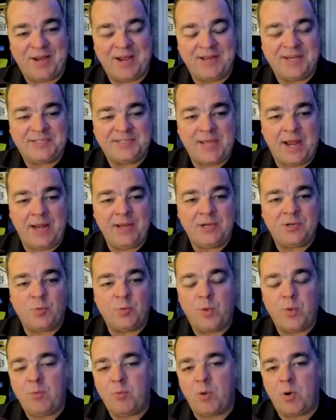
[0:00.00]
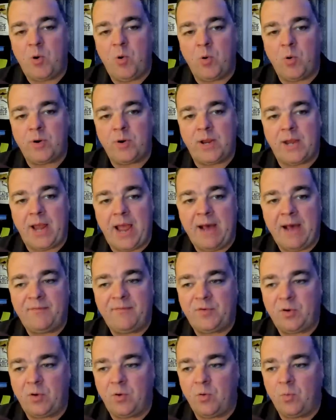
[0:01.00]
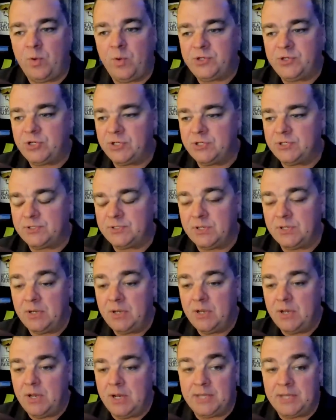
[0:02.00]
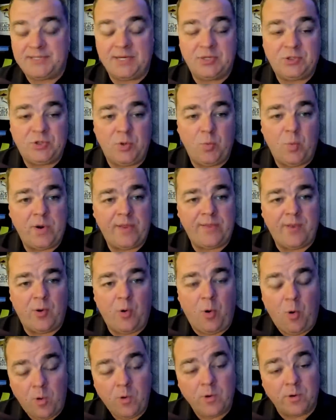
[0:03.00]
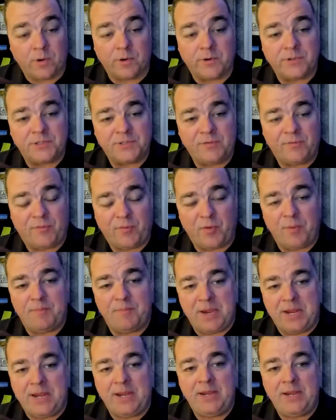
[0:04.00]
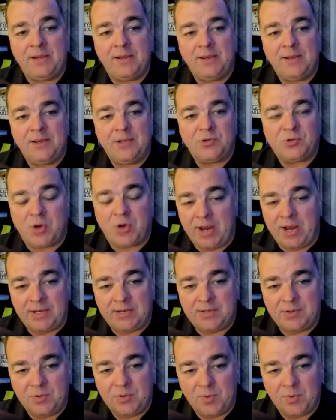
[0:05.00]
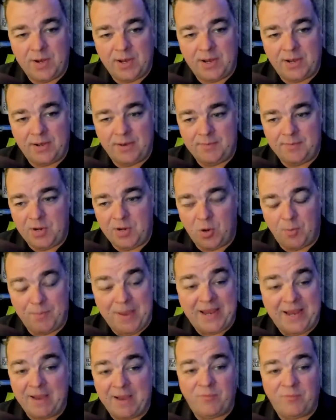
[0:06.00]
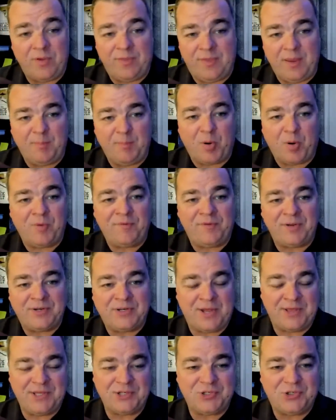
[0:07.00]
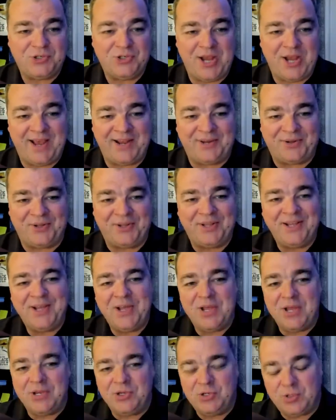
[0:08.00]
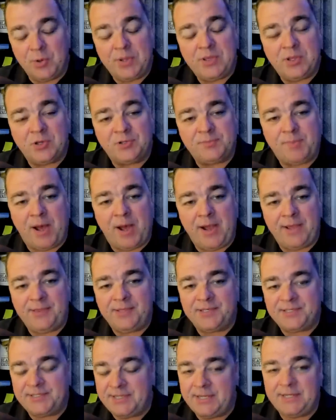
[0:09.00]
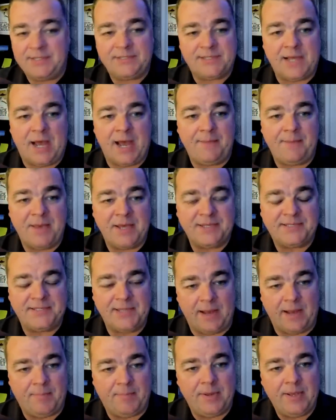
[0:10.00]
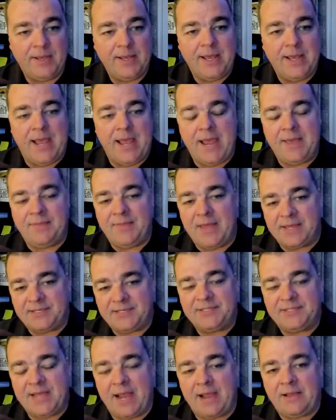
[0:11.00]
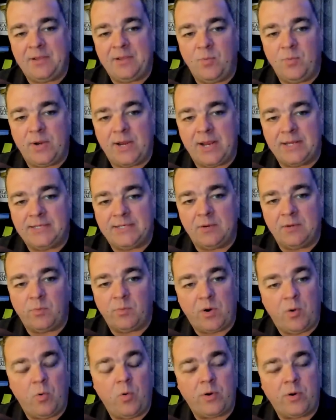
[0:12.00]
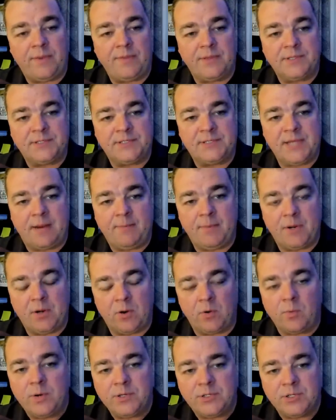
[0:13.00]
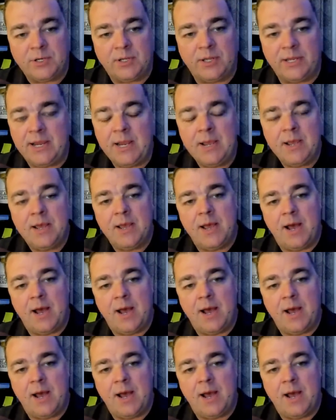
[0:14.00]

I decided to re record it after, which is essentially one of the horrors for me trying to uh, you know make everything perfect on this channel doing those behind the scenes i mess up and that's exactly what I did recording this segment originally.